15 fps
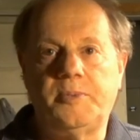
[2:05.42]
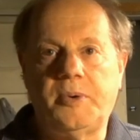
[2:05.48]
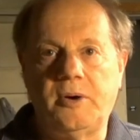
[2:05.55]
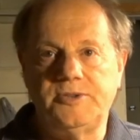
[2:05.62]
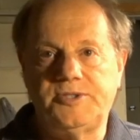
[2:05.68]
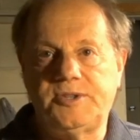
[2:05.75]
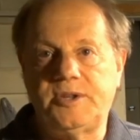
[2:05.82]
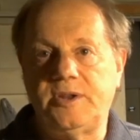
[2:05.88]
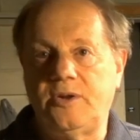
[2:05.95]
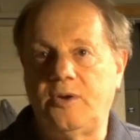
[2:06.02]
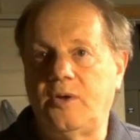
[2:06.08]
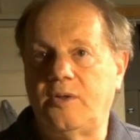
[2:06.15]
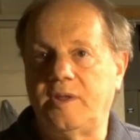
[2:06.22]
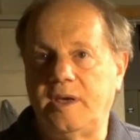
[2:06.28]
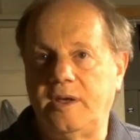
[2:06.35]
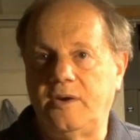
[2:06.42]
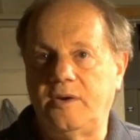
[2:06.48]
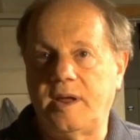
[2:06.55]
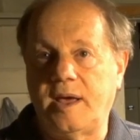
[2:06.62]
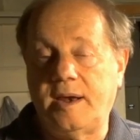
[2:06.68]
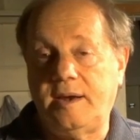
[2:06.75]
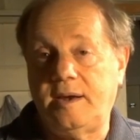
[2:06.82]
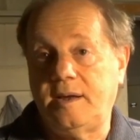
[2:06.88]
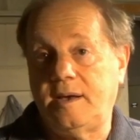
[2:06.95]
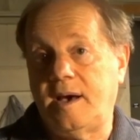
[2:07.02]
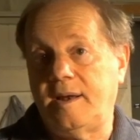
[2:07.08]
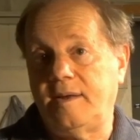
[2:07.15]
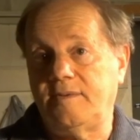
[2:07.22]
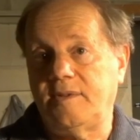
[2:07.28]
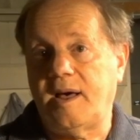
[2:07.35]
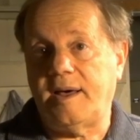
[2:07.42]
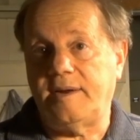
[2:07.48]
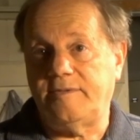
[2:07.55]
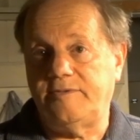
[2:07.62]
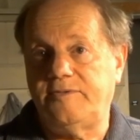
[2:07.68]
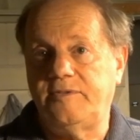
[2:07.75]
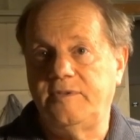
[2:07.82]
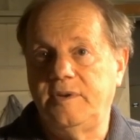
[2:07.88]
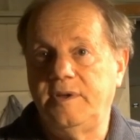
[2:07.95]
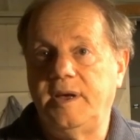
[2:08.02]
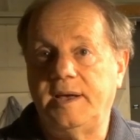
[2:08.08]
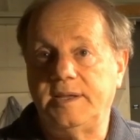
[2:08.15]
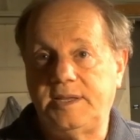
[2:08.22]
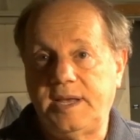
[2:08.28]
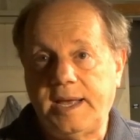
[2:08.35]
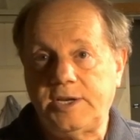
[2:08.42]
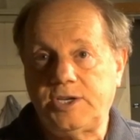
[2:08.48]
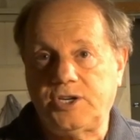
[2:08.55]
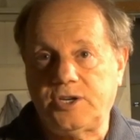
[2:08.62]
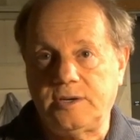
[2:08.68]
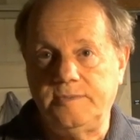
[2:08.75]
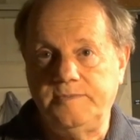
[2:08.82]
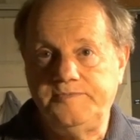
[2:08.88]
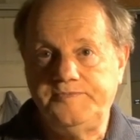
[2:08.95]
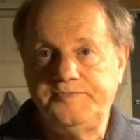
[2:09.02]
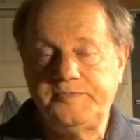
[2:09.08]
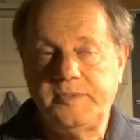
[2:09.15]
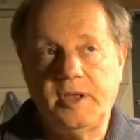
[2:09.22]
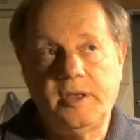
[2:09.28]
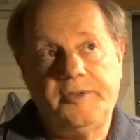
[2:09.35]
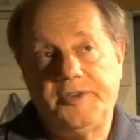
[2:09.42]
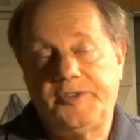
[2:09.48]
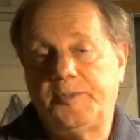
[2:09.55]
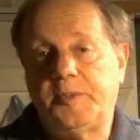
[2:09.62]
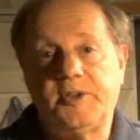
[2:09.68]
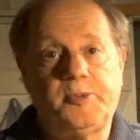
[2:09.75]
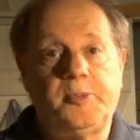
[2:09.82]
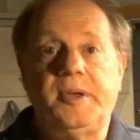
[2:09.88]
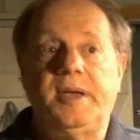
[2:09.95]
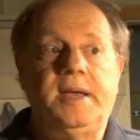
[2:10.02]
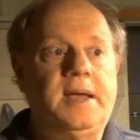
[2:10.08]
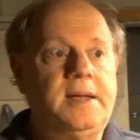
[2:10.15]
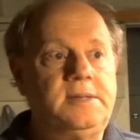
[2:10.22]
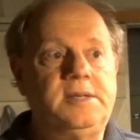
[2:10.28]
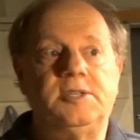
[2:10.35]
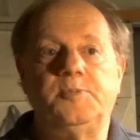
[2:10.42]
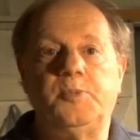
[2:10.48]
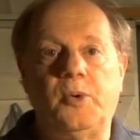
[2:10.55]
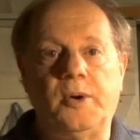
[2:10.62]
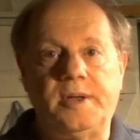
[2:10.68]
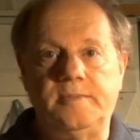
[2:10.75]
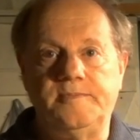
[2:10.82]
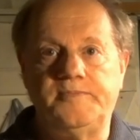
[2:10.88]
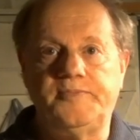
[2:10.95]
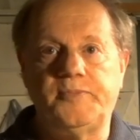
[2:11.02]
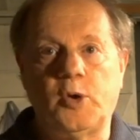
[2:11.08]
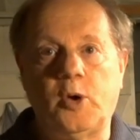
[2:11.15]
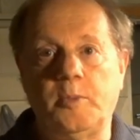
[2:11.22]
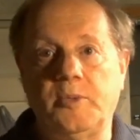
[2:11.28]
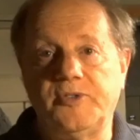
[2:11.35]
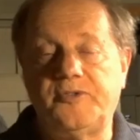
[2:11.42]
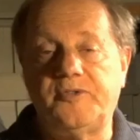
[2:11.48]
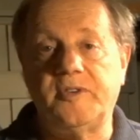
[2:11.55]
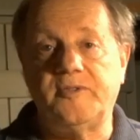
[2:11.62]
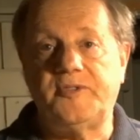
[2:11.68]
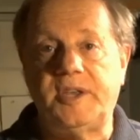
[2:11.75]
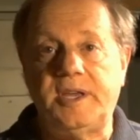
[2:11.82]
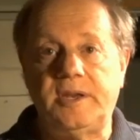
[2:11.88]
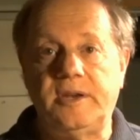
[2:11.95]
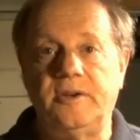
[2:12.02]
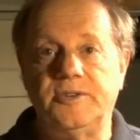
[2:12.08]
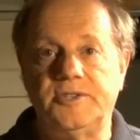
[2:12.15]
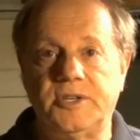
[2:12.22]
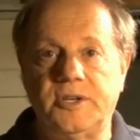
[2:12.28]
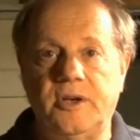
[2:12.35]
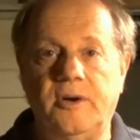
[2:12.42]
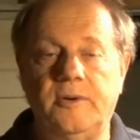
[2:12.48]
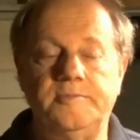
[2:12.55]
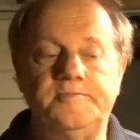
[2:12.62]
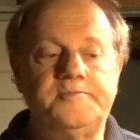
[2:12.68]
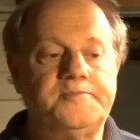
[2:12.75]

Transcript: posted it on the internet, and it got a lot of attention. This must be, at this point, almost 15 years ago.